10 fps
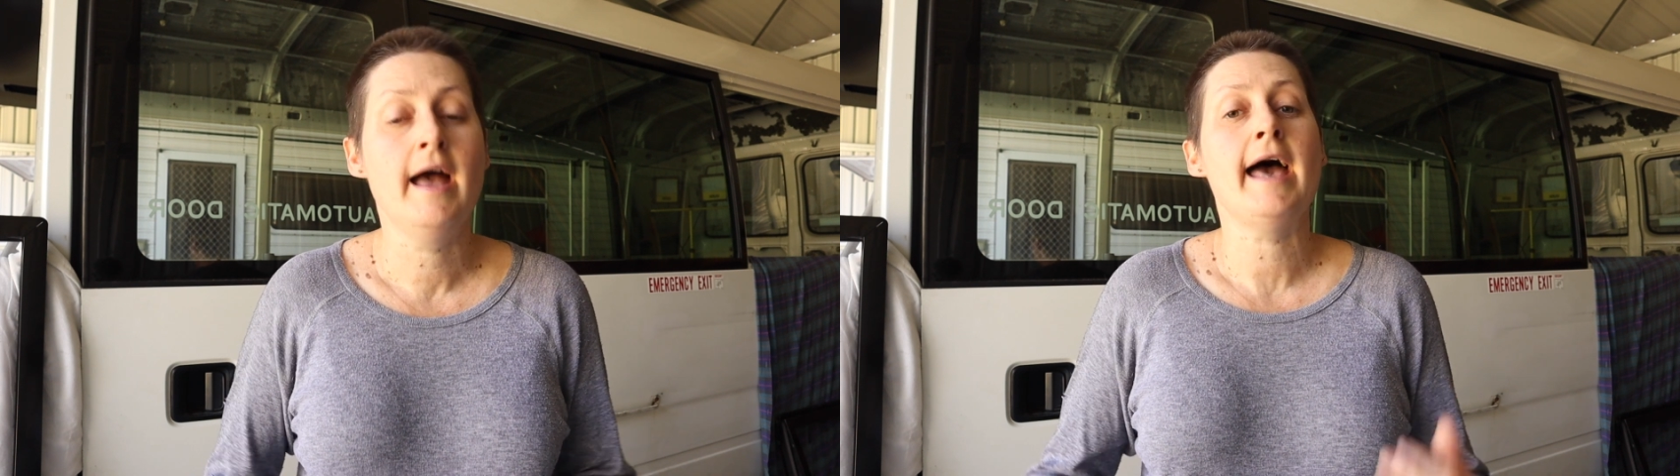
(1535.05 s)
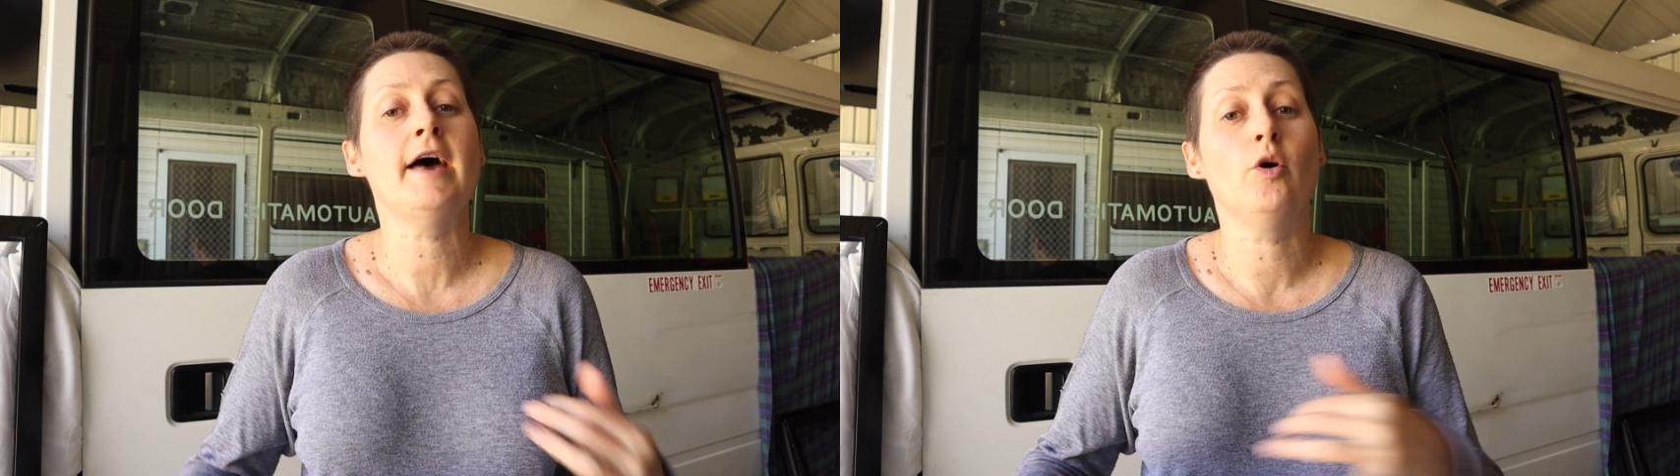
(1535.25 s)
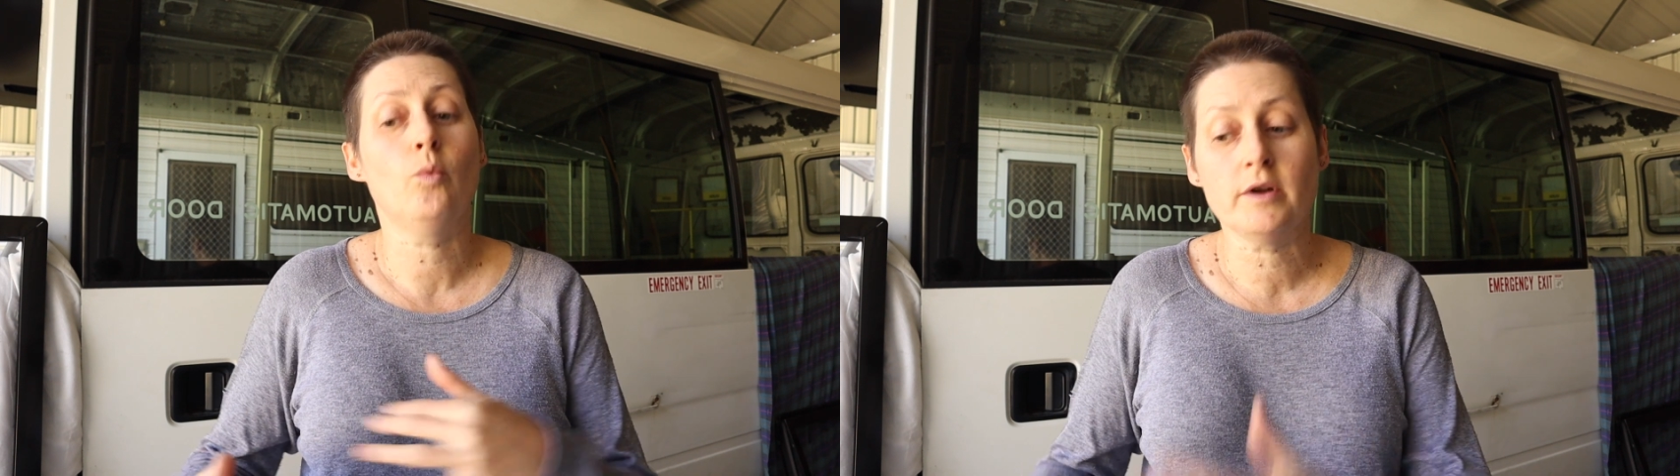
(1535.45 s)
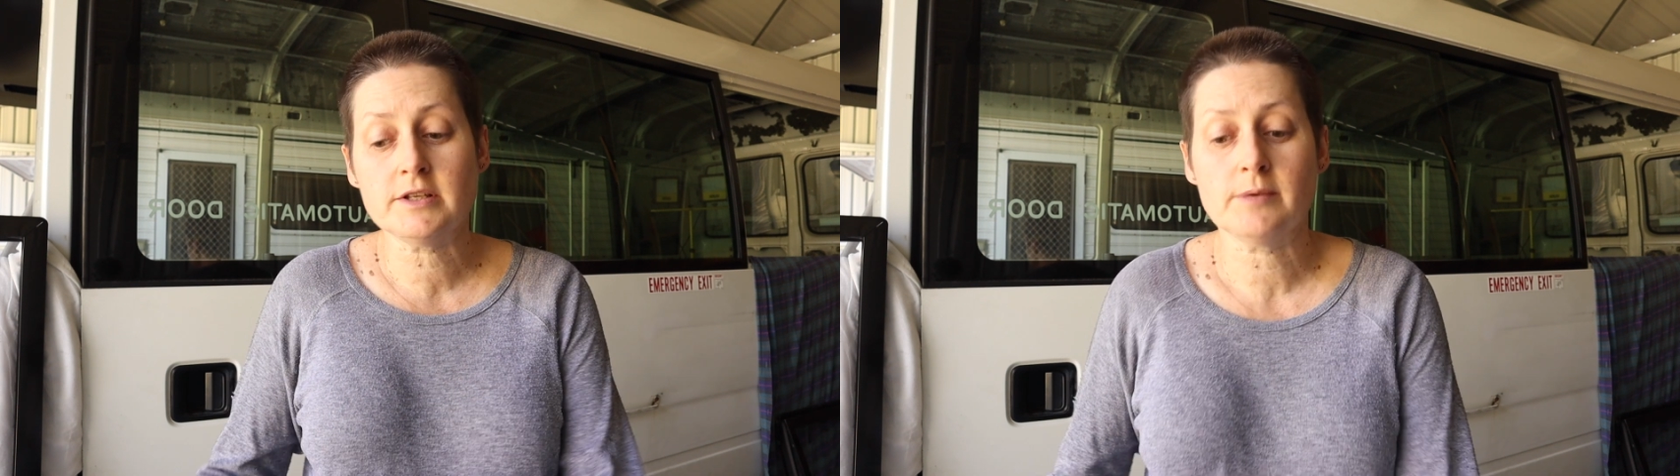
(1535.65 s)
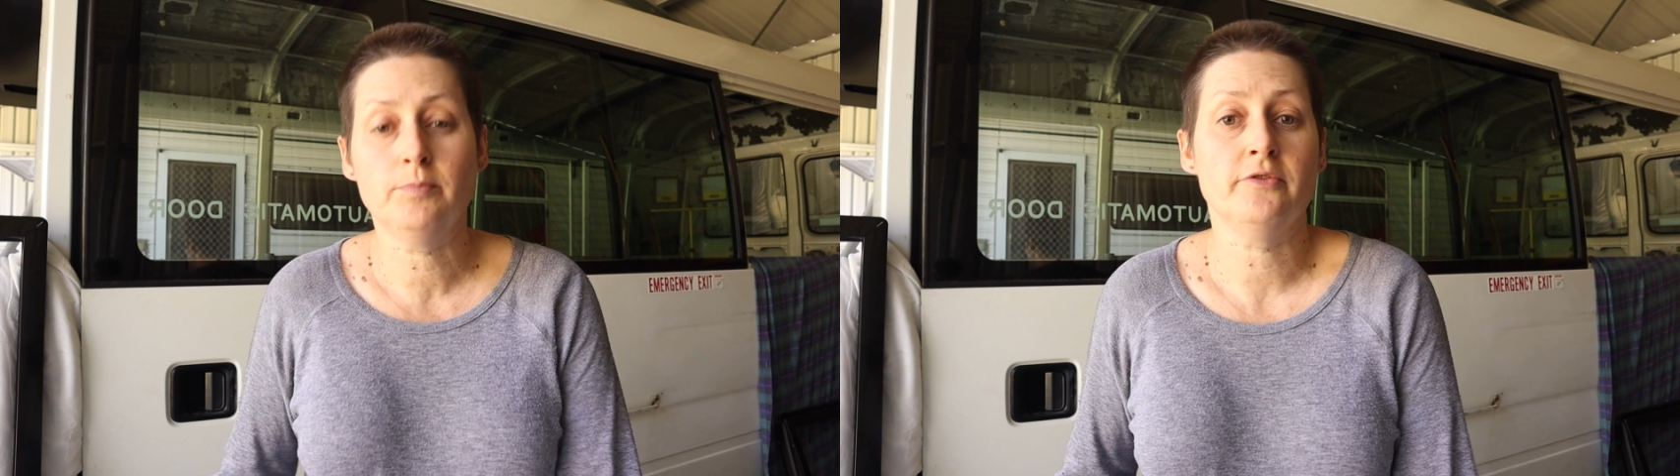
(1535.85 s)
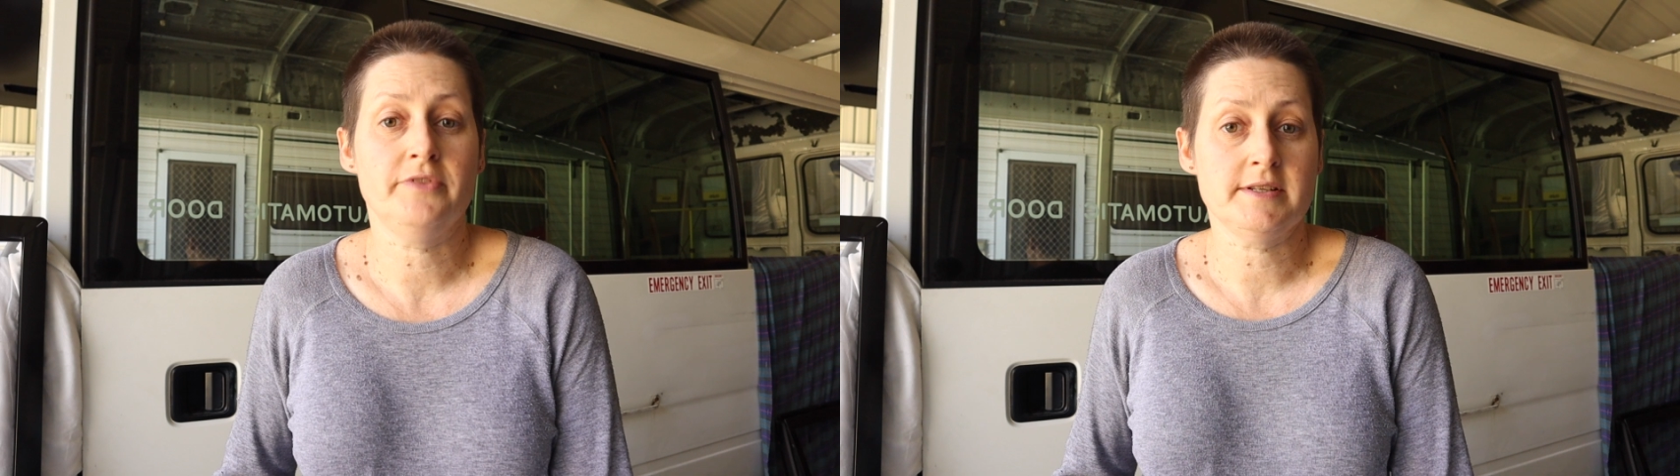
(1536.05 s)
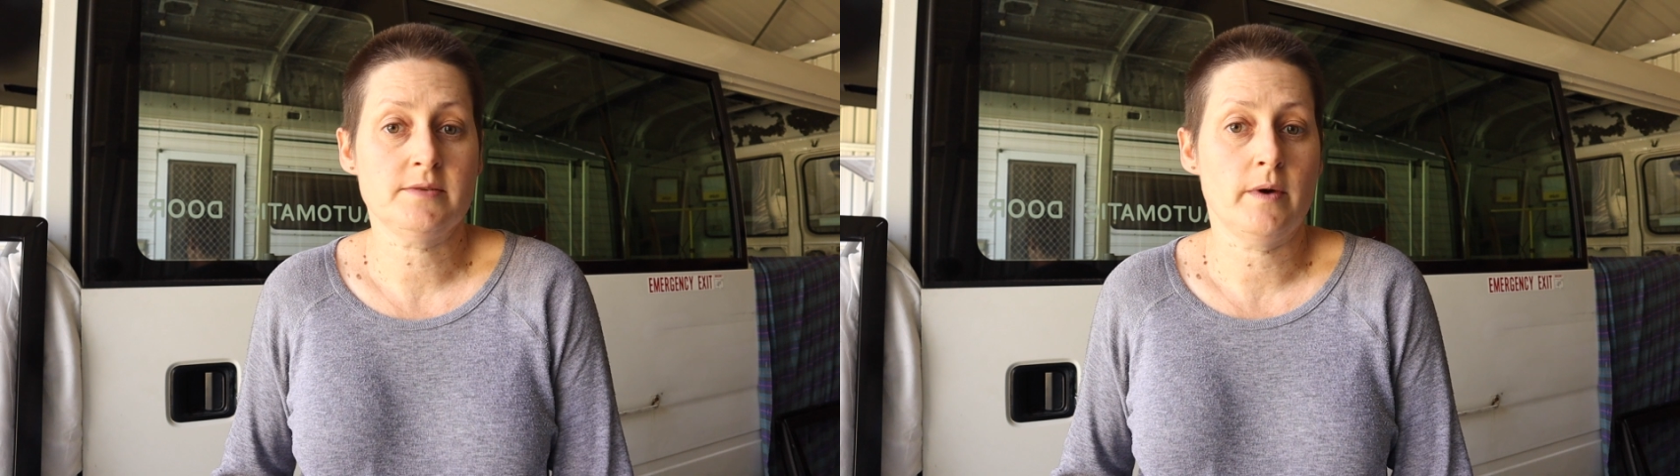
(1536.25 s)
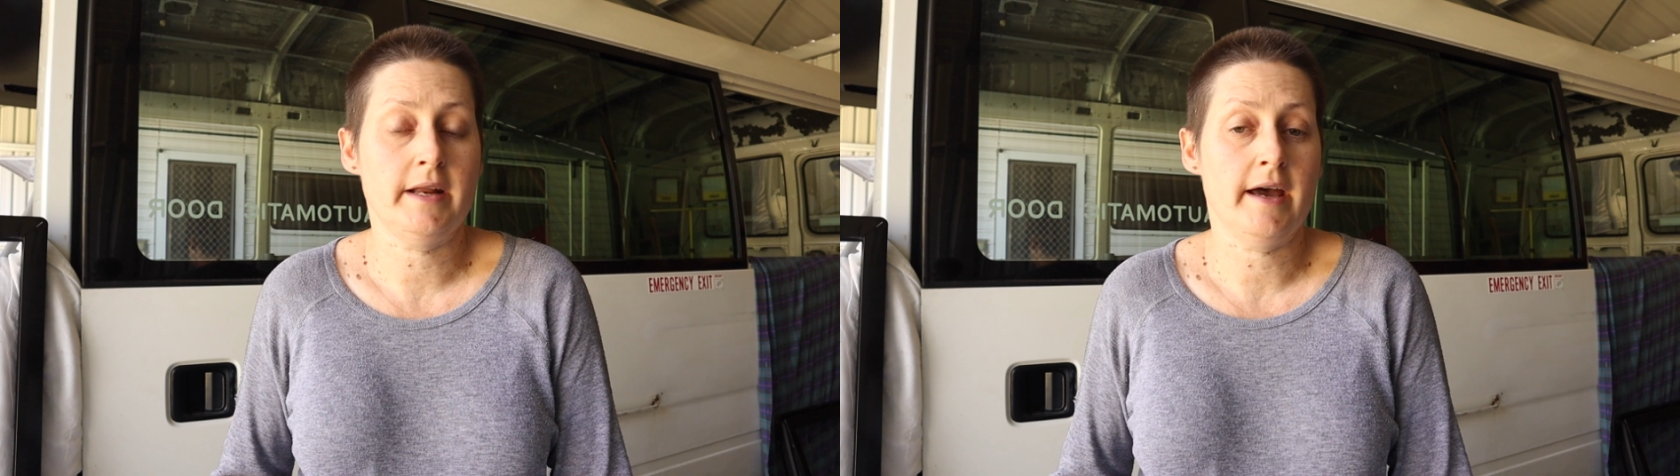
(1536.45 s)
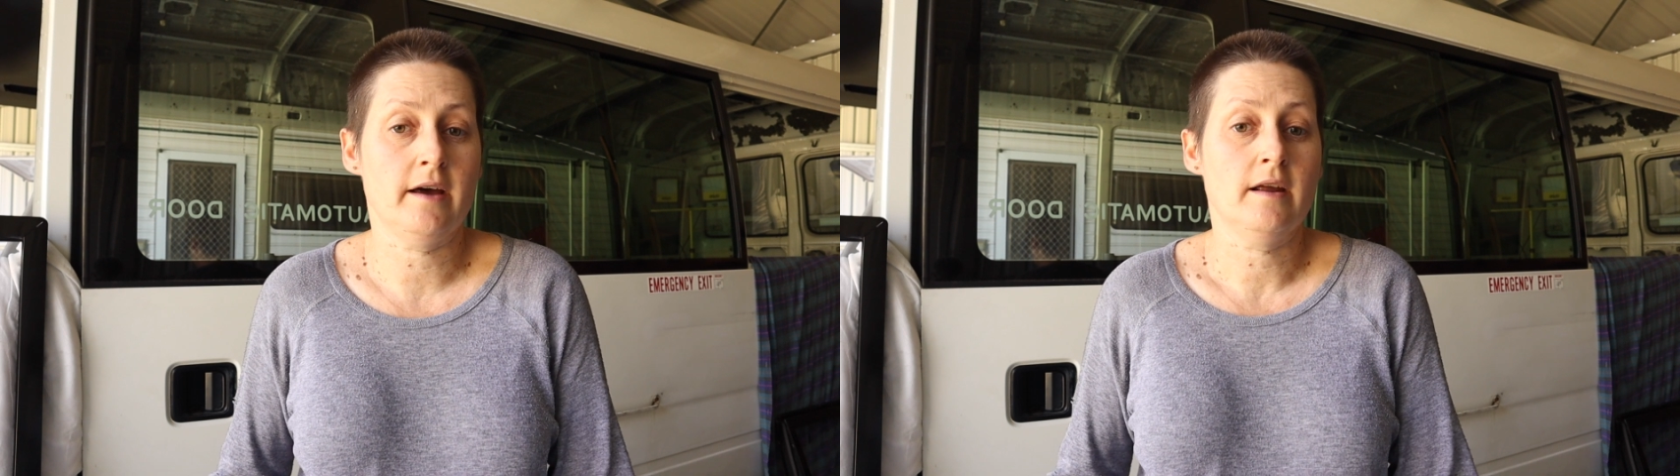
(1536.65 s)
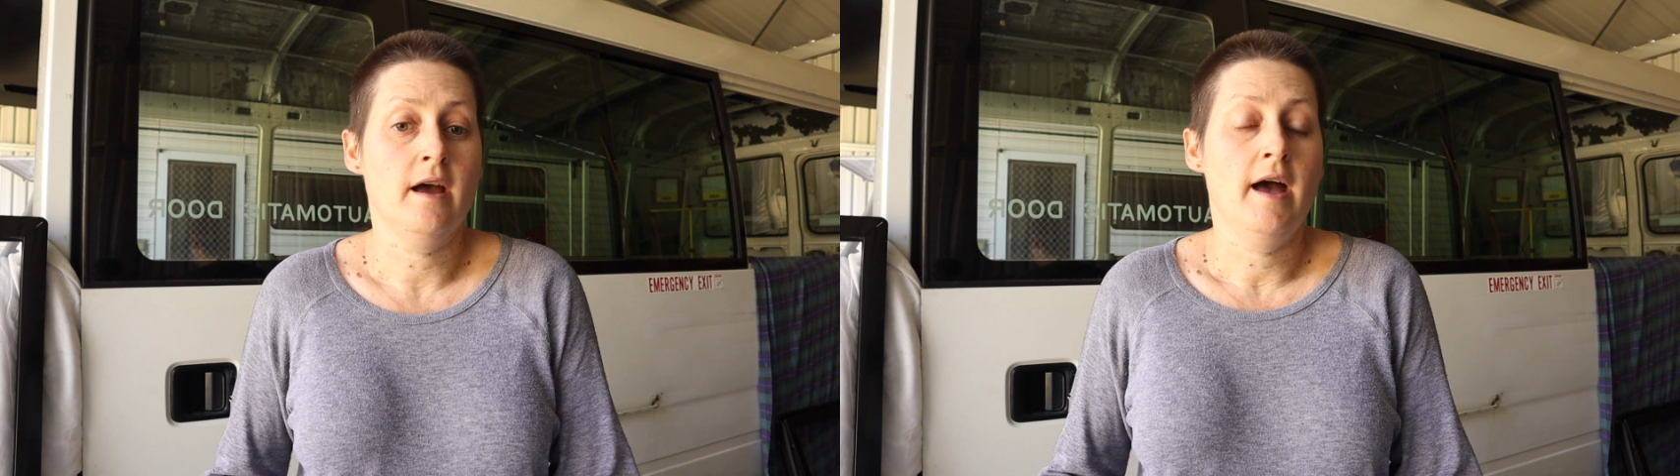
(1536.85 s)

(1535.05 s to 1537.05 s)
And I wanted to put this one out